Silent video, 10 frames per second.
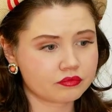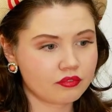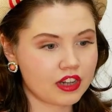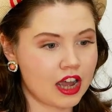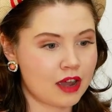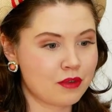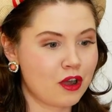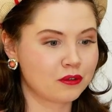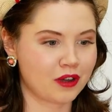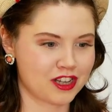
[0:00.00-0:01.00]
Um,
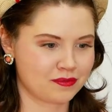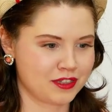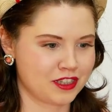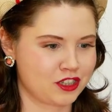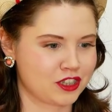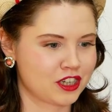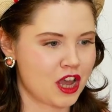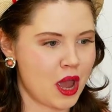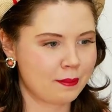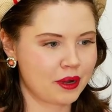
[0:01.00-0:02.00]
oh, husband's just
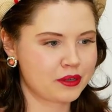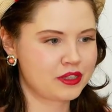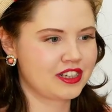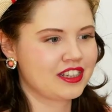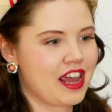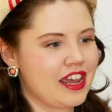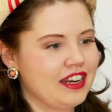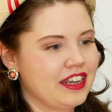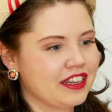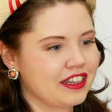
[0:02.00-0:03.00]
posted a
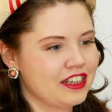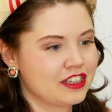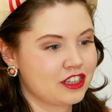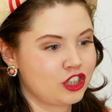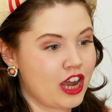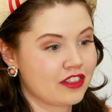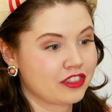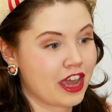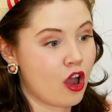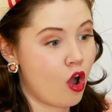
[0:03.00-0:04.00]
link into the chat
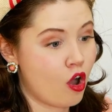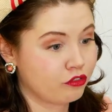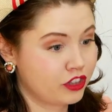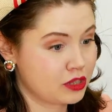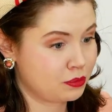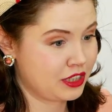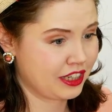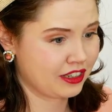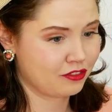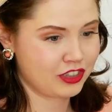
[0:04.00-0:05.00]
there of this
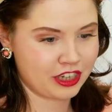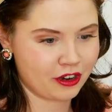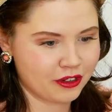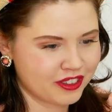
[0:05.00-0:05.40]
particular video.